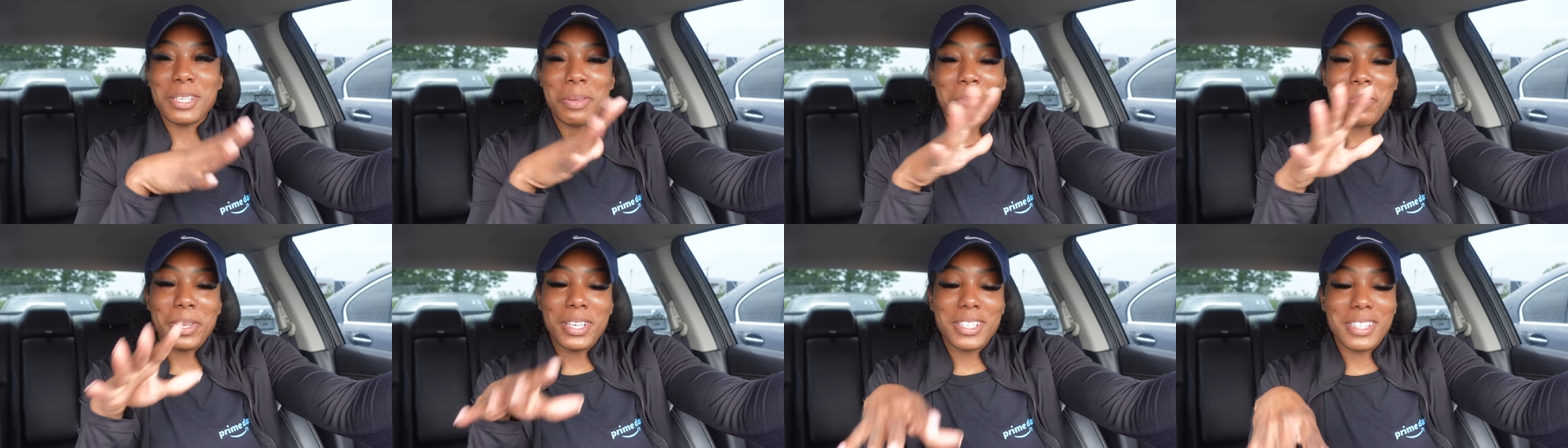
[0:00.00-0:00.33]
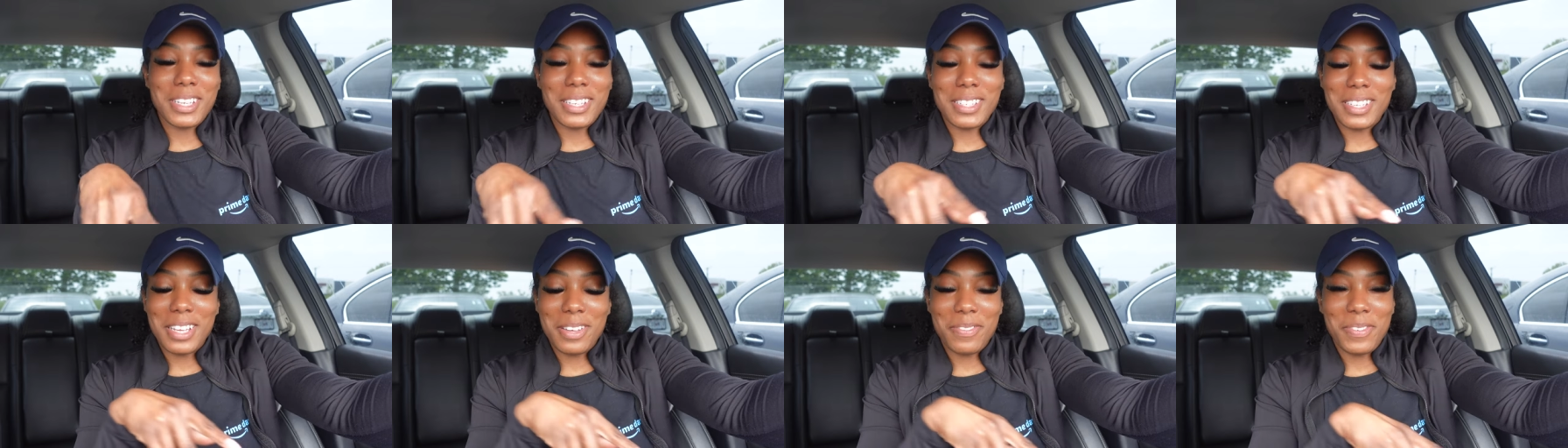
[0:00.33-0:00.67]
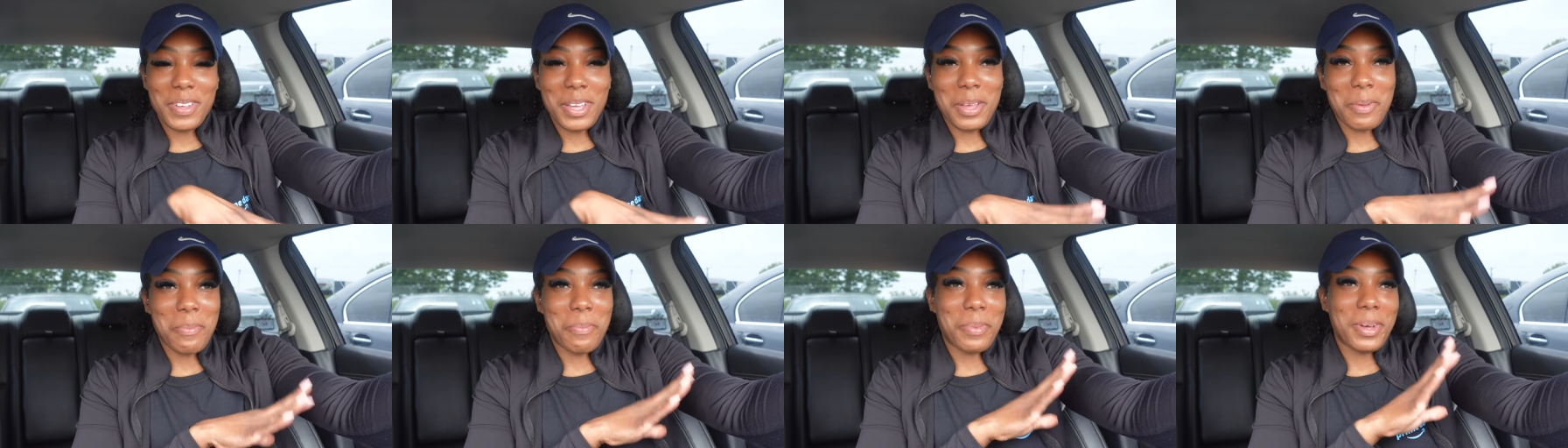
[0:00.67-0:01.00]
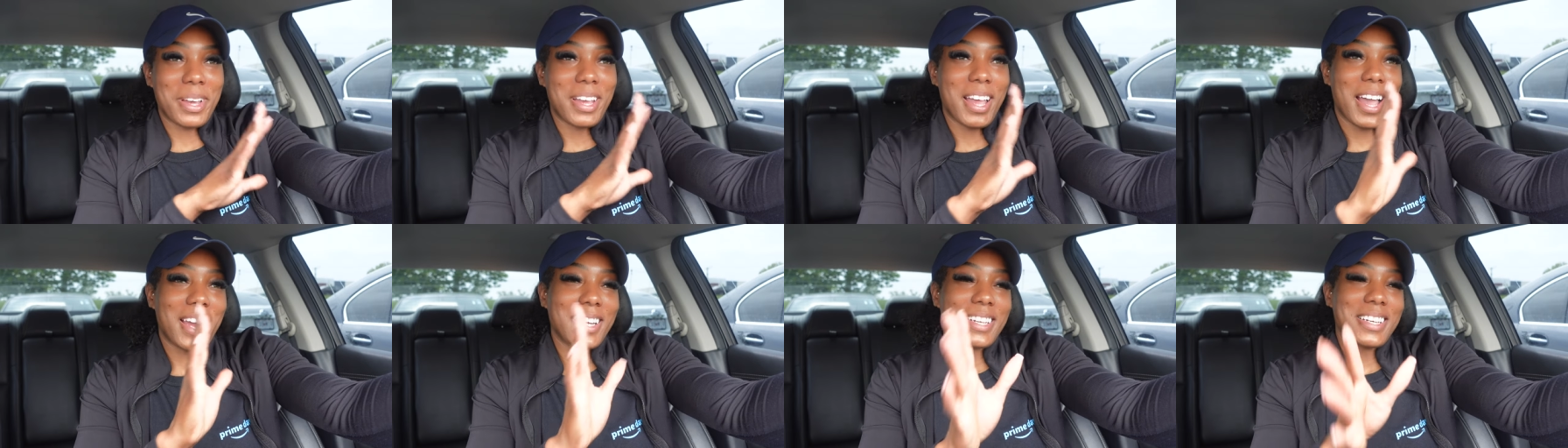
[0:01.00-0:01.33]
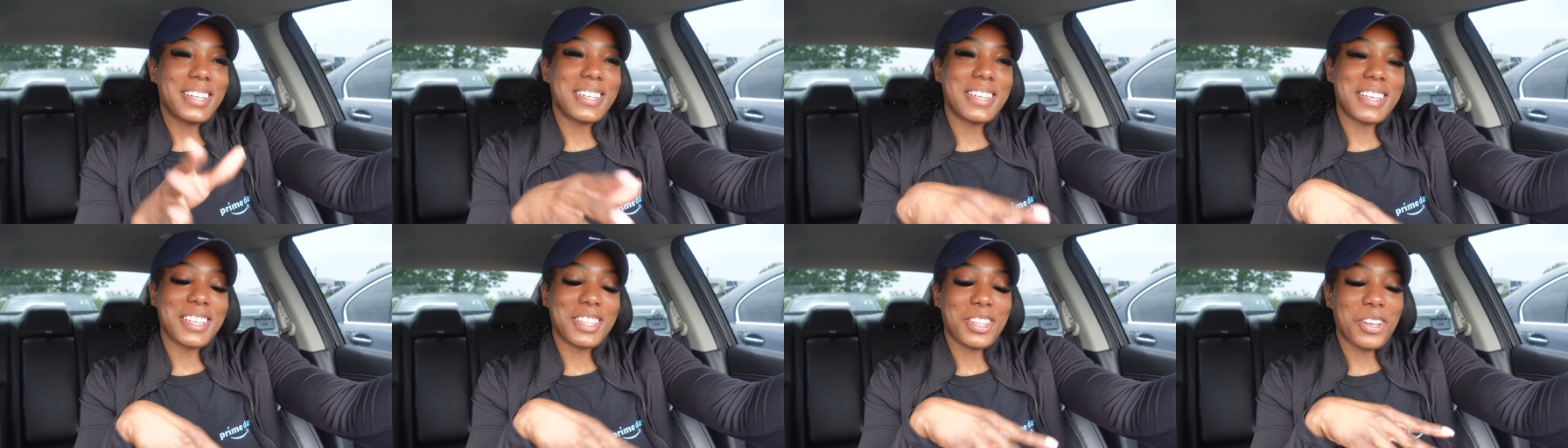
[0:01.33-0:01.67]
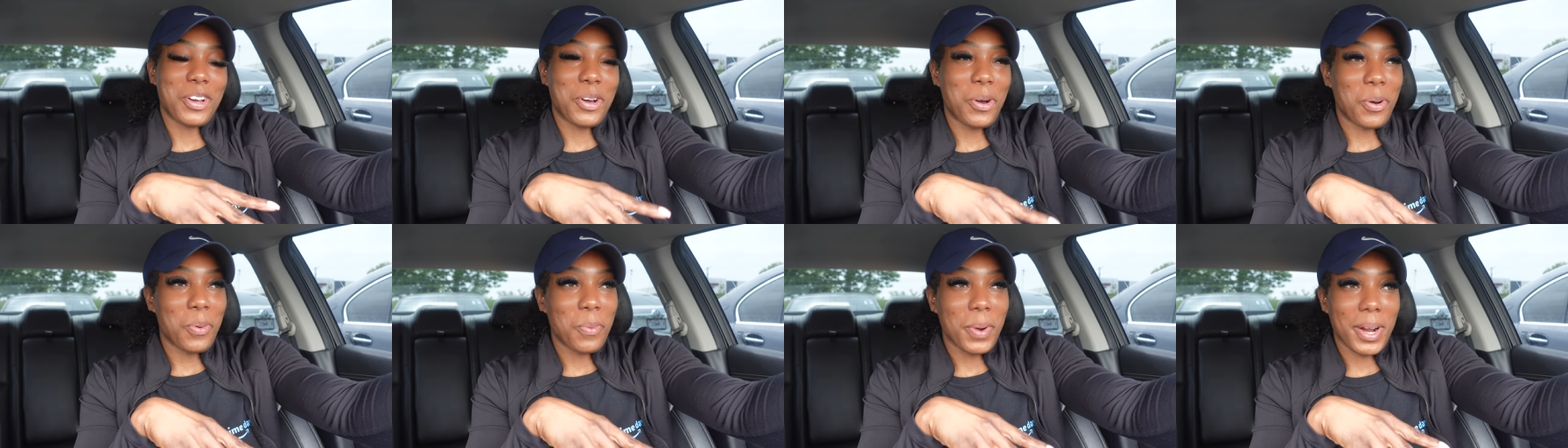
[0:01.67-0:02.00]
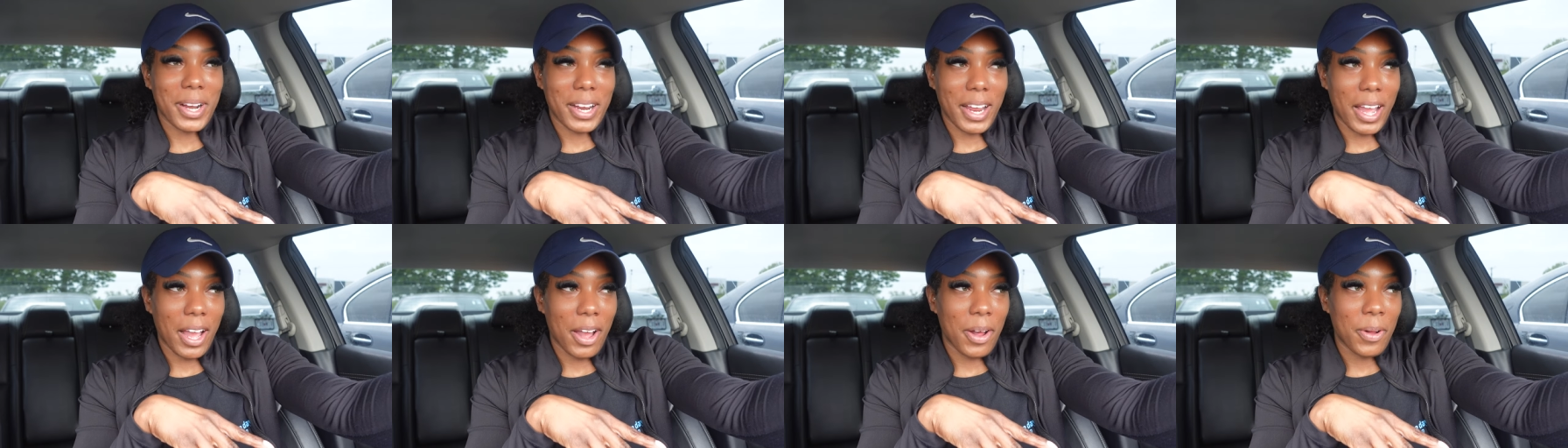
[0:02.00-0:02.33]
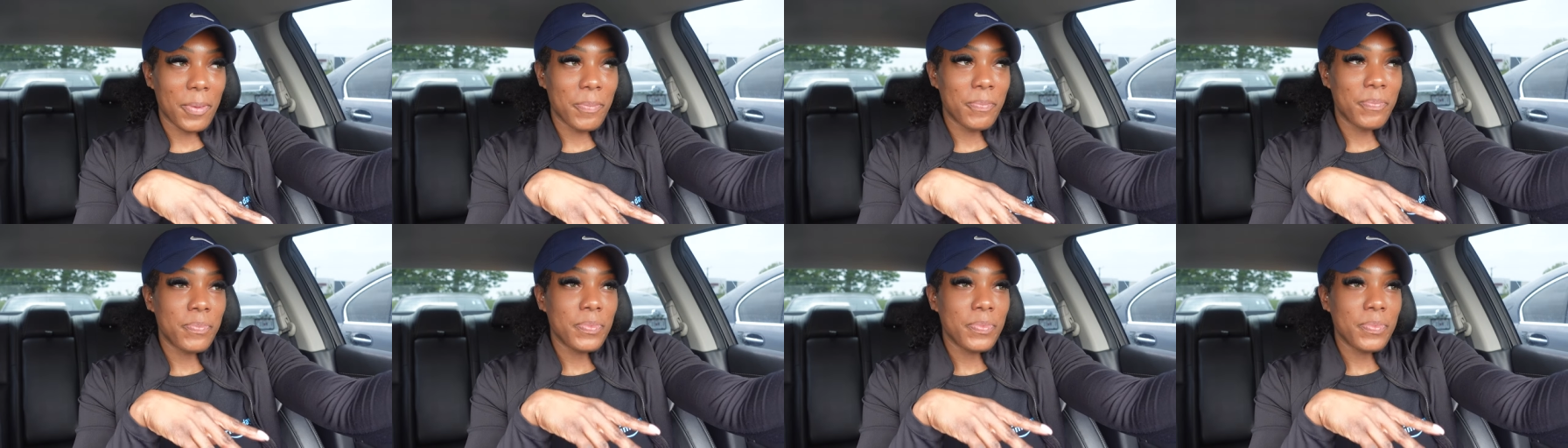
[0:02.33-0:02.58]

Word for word: and pieces of it, but I didn't get the whole workout.